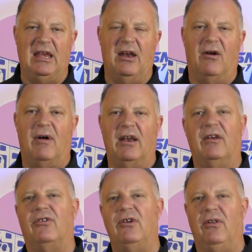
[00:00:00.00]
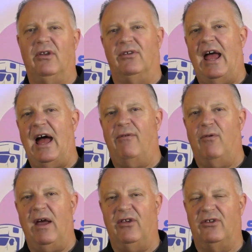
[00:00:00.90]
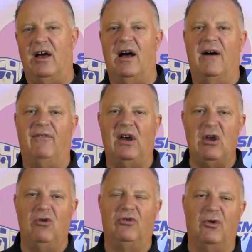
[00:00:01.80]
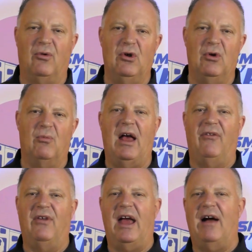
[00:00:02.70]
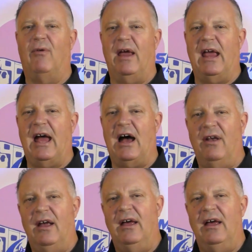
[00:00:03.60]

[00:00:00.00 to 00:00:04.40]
You don't want to do this halfway stuff or use the room while it's halfway out.